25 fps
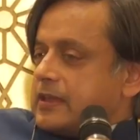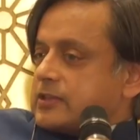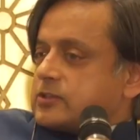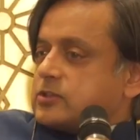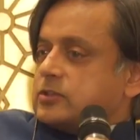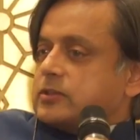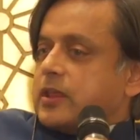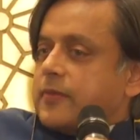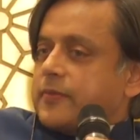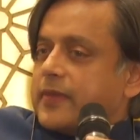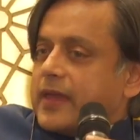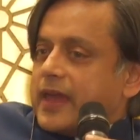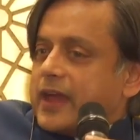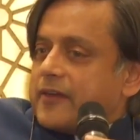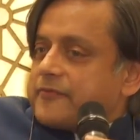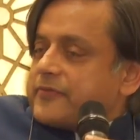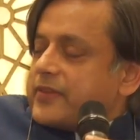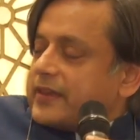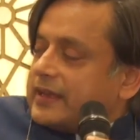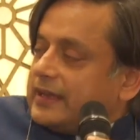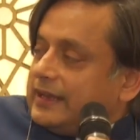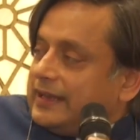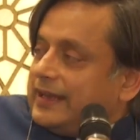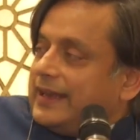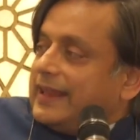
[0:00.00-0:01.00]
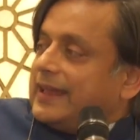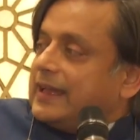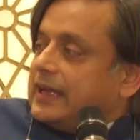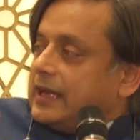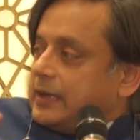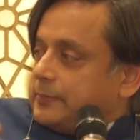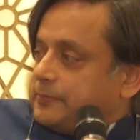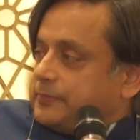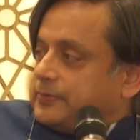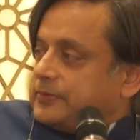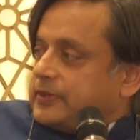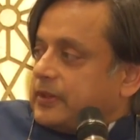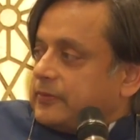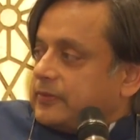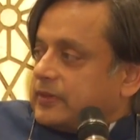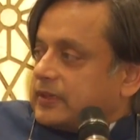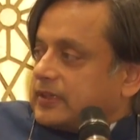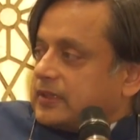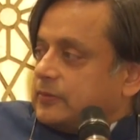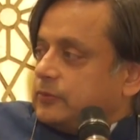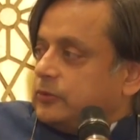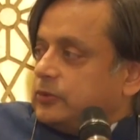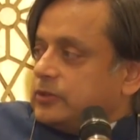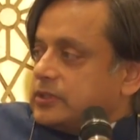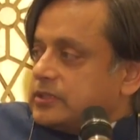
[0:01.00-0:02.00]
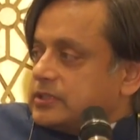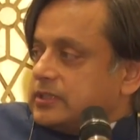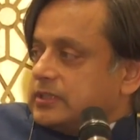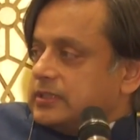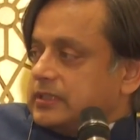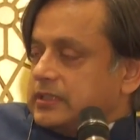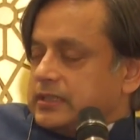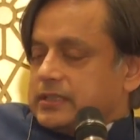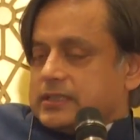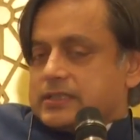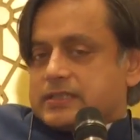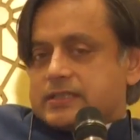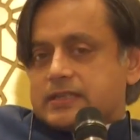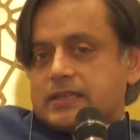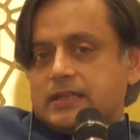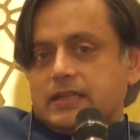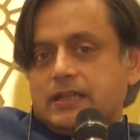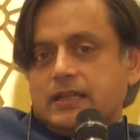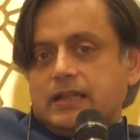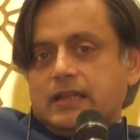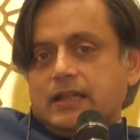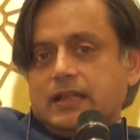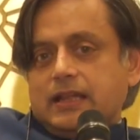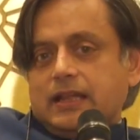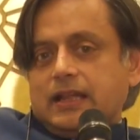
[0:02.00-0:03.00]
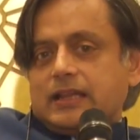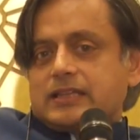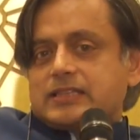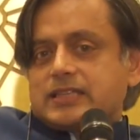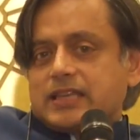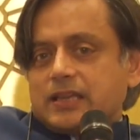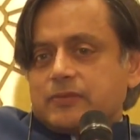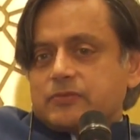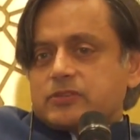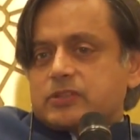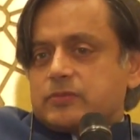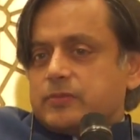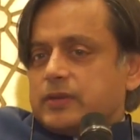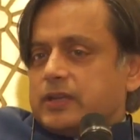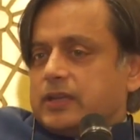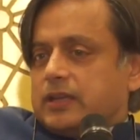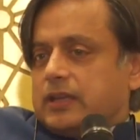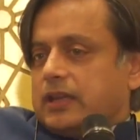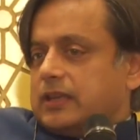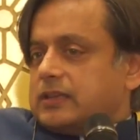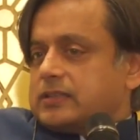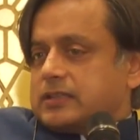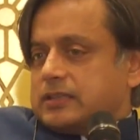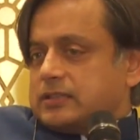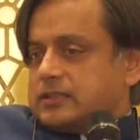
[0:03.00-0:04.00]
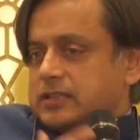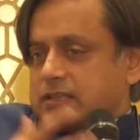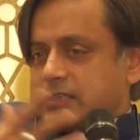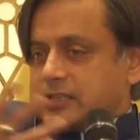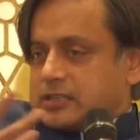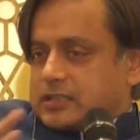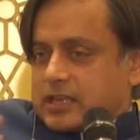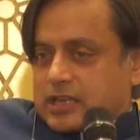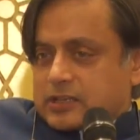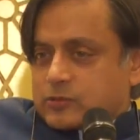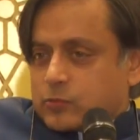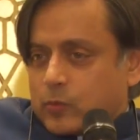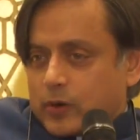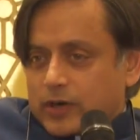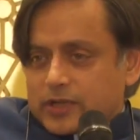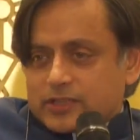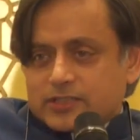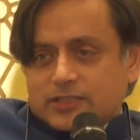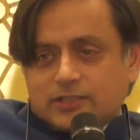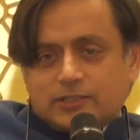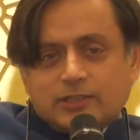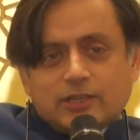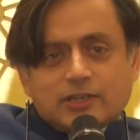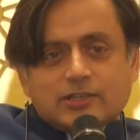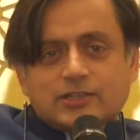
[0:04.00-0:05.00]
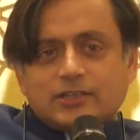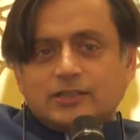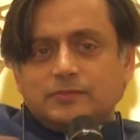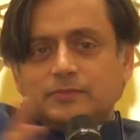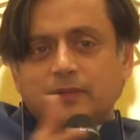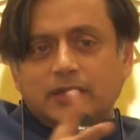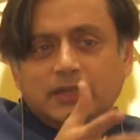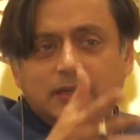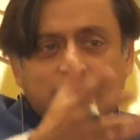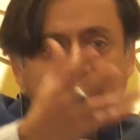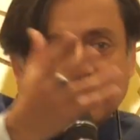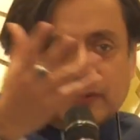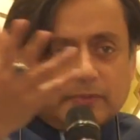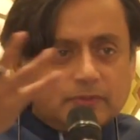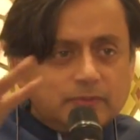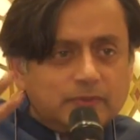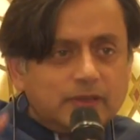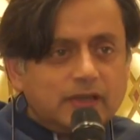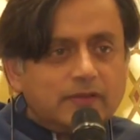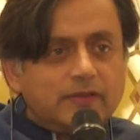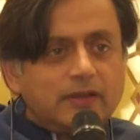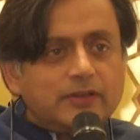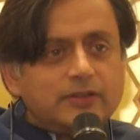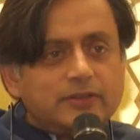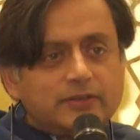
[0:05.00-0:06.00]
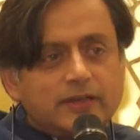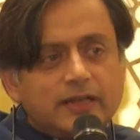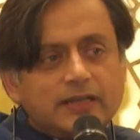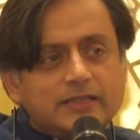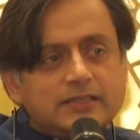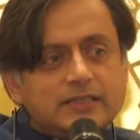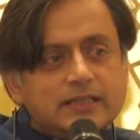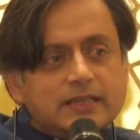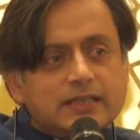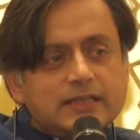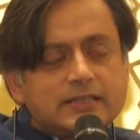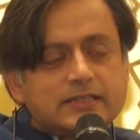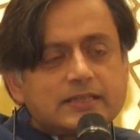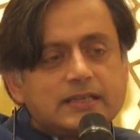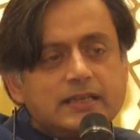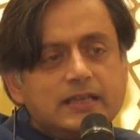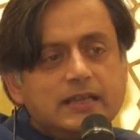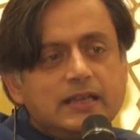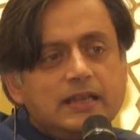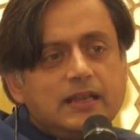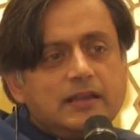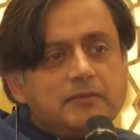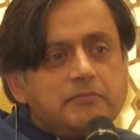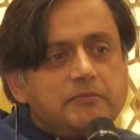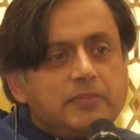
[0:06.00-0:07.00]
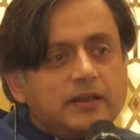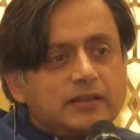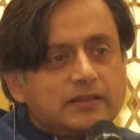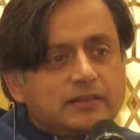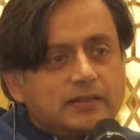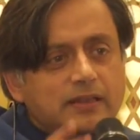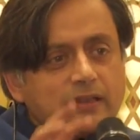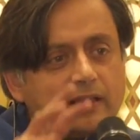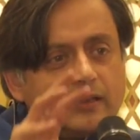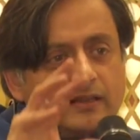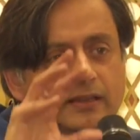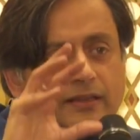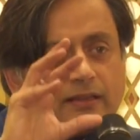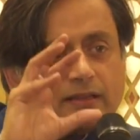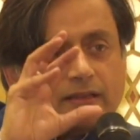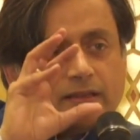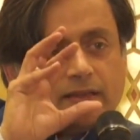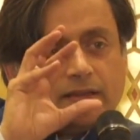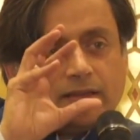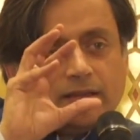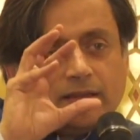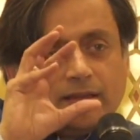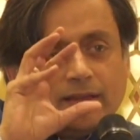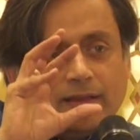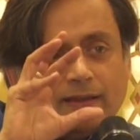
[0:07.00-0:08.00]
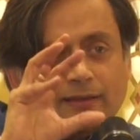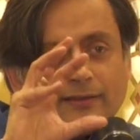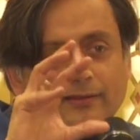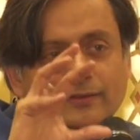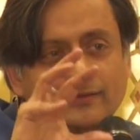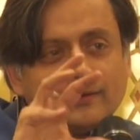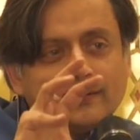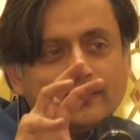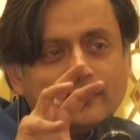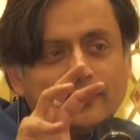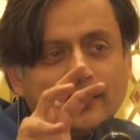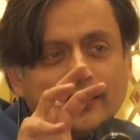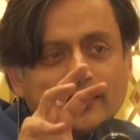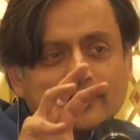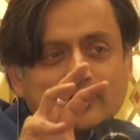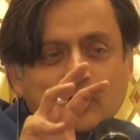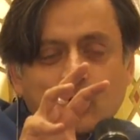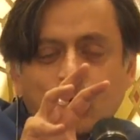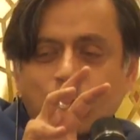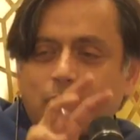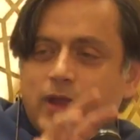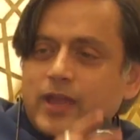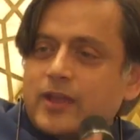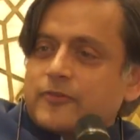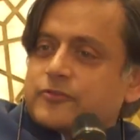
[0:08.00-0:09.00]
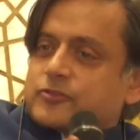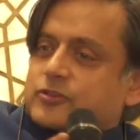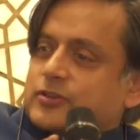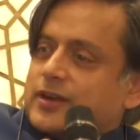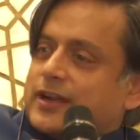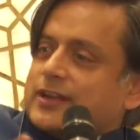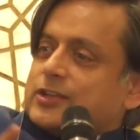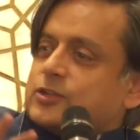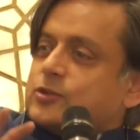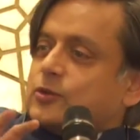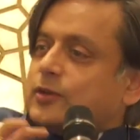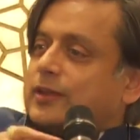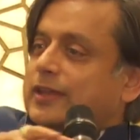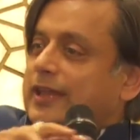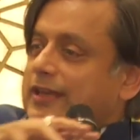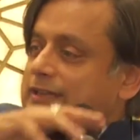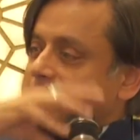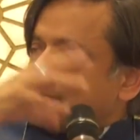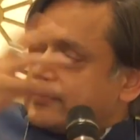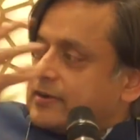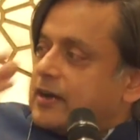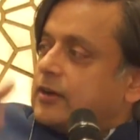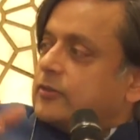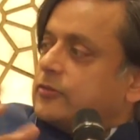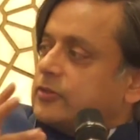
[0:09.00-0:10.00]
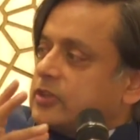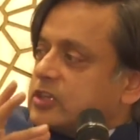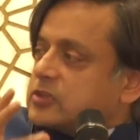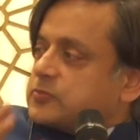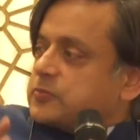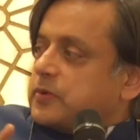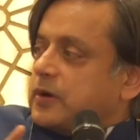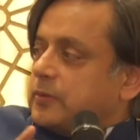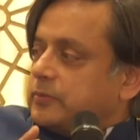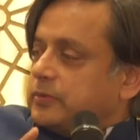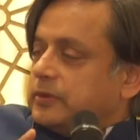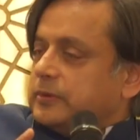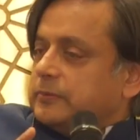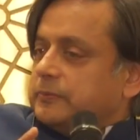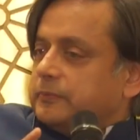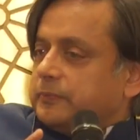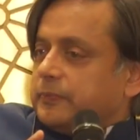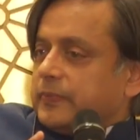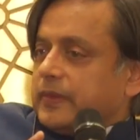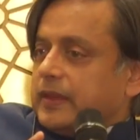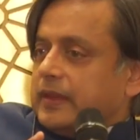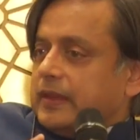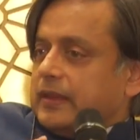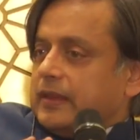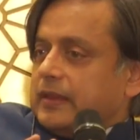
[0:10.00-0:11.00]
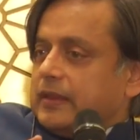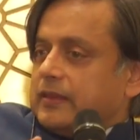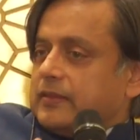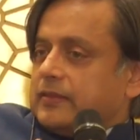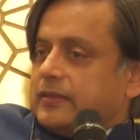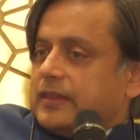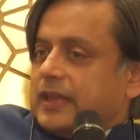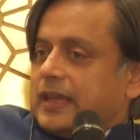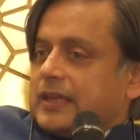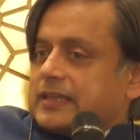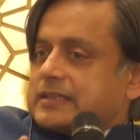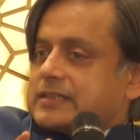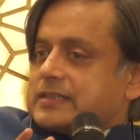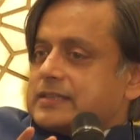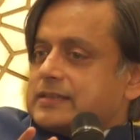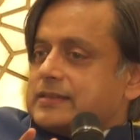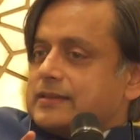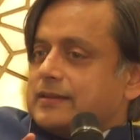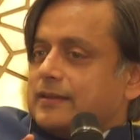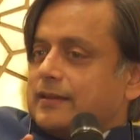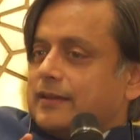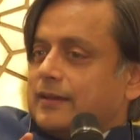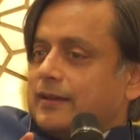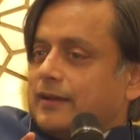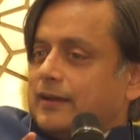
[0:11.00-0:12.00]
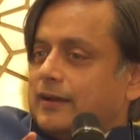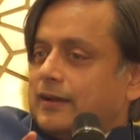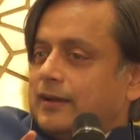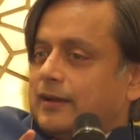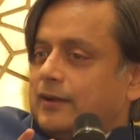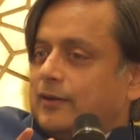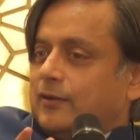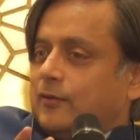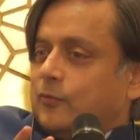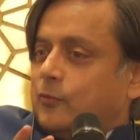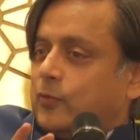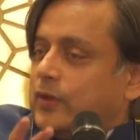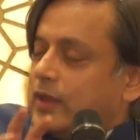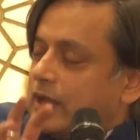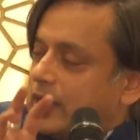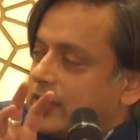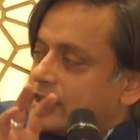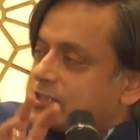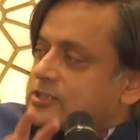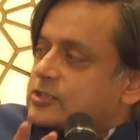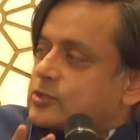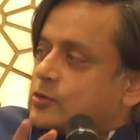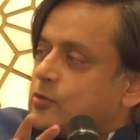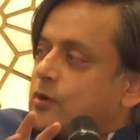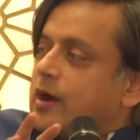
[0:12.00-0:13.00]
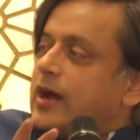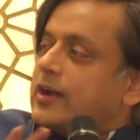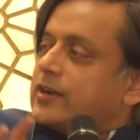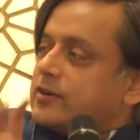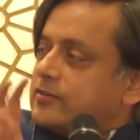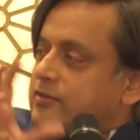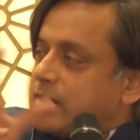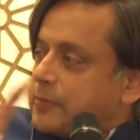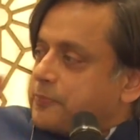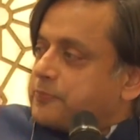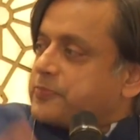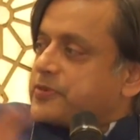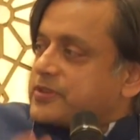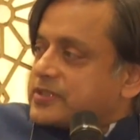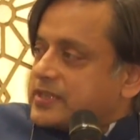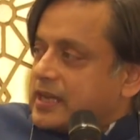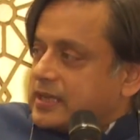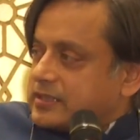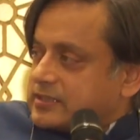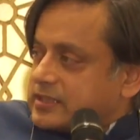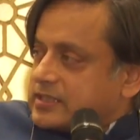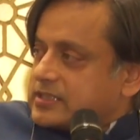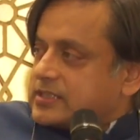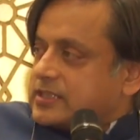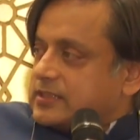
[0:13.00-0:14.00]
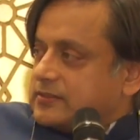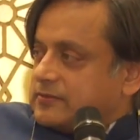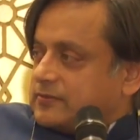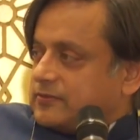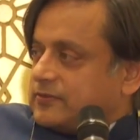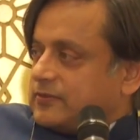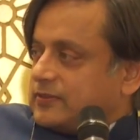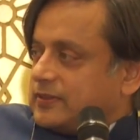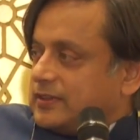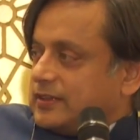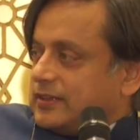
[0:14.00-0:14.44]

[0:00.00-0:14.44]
so that they have that leg up that the community needs. It seems to me, this is just one suggestion, many people may have other ideas, but it's a way of trying to get around this problem that we are so unrepresentative.